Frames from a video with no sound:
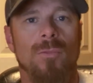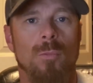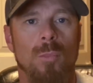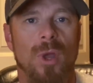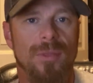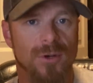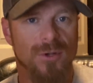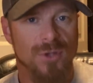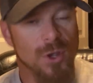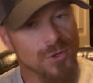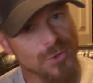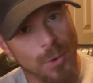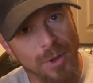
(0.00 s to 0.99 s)
But there's
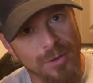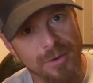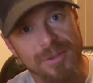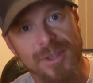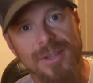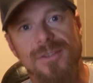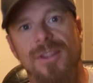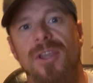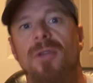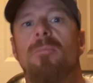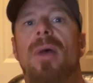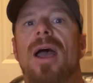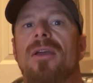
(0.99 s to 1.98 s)
also other things that
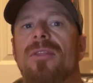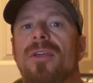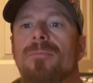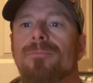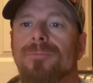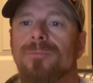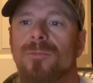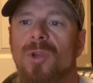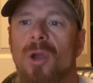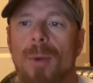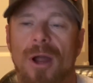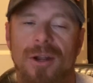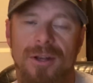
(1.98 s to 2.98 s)
could back them,
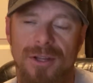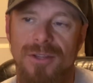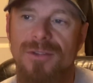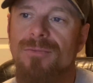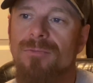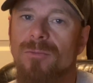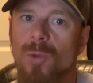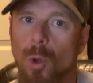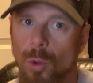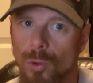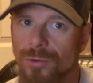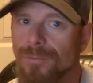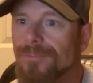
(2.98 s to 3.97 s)
commodities,
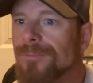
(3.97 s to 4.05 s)
gold.